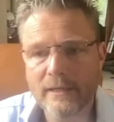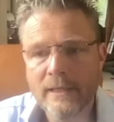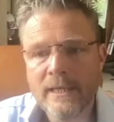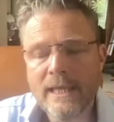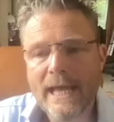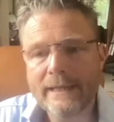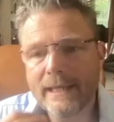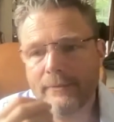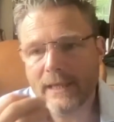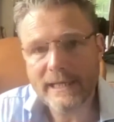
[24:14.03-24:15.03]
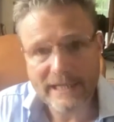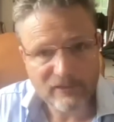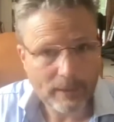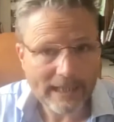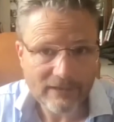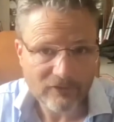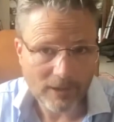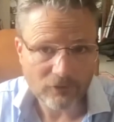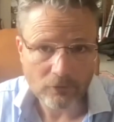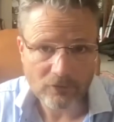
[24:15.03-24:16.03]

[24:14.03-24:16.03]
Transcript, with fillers: and they're then explaining to my daughter